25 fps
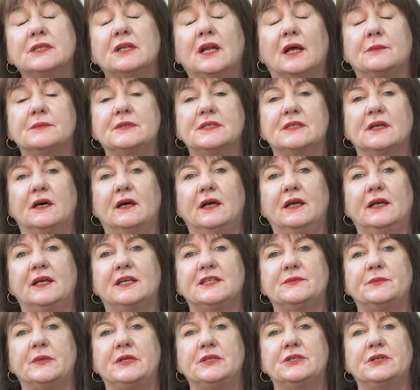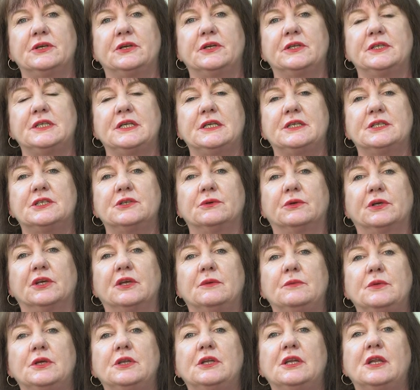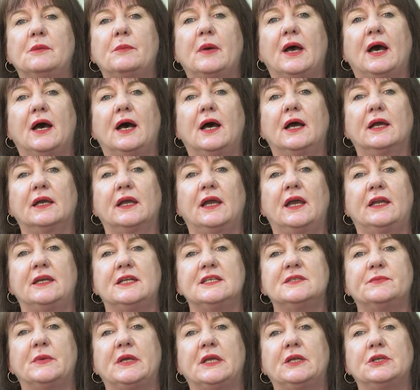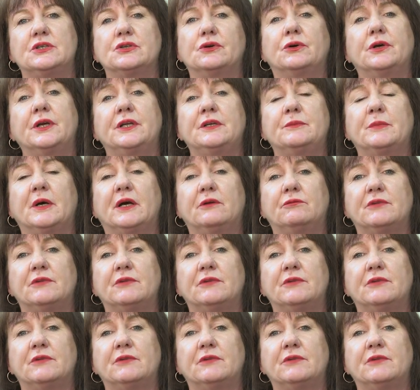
Club site has been turned into a community park and is being enjoyed by